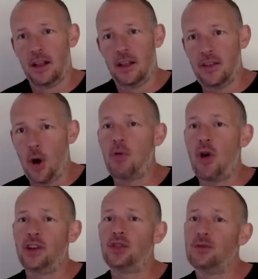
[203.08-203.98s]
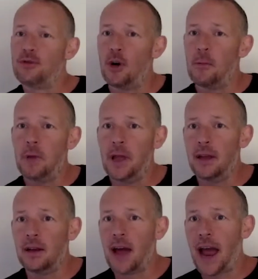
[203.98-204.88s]
the operation from
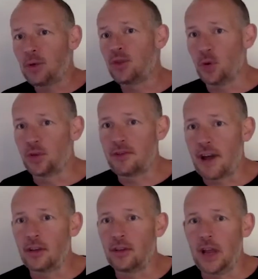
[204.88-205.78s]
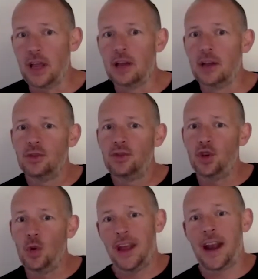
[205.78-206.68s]
being outsourced effectively
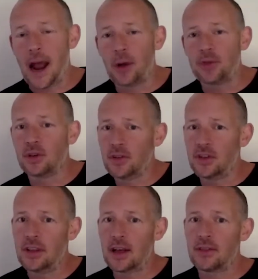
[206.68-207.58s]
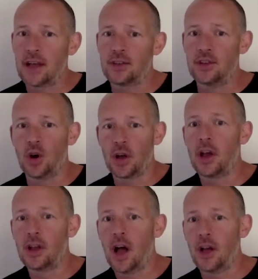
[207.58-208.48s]
to in-house. And obviously that's not
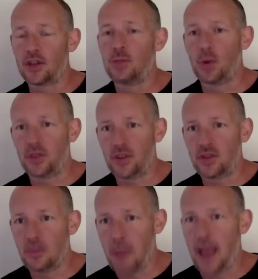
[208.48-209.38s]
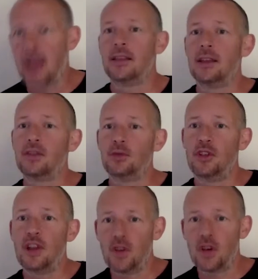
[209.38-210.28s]
a small decision to make. There's some
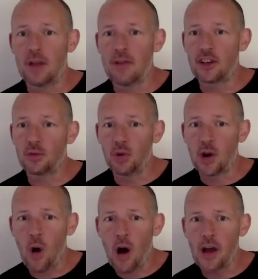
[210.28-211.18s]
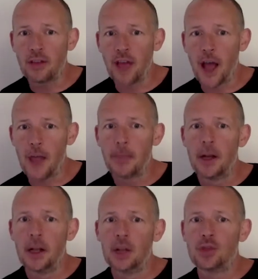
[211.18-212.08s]
significant investment required there.
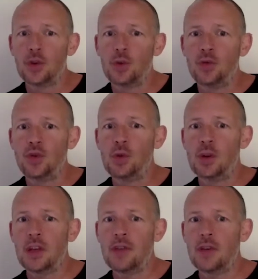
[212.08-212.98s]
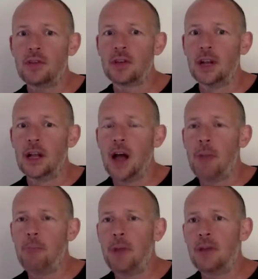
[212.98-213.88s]
So do you want to give us a
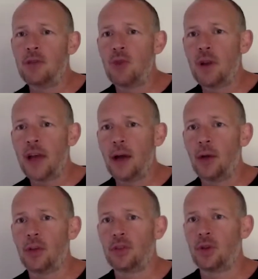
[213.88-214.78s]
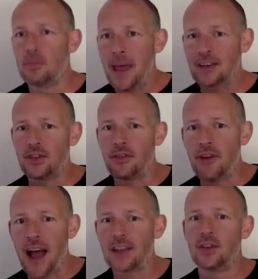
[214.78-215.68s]
bit of a rundown on the sort of major
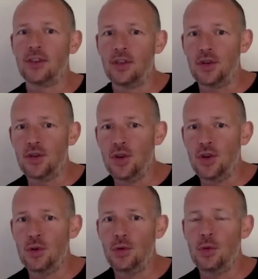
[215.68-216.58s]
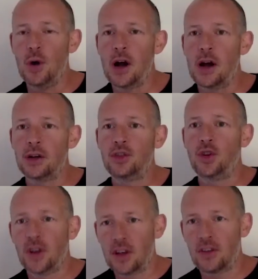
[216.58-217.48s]
factors that you took
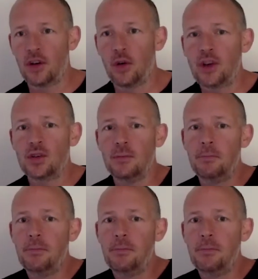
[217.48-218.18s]
into consideration